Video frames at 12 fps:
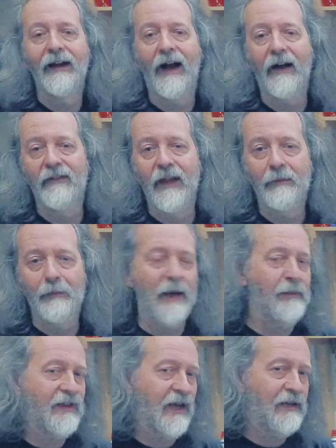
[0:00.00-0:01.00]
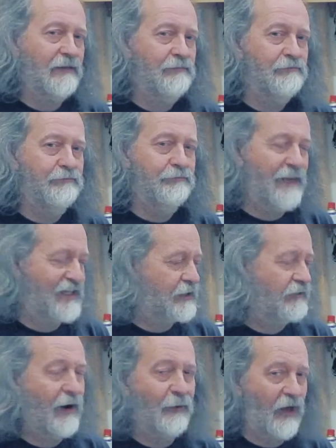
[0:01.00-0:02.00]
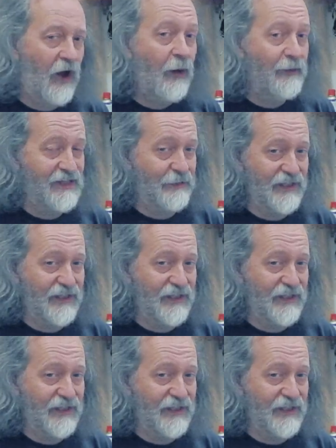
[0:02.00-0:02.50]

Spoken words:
and then maybe they messed around with the harmonies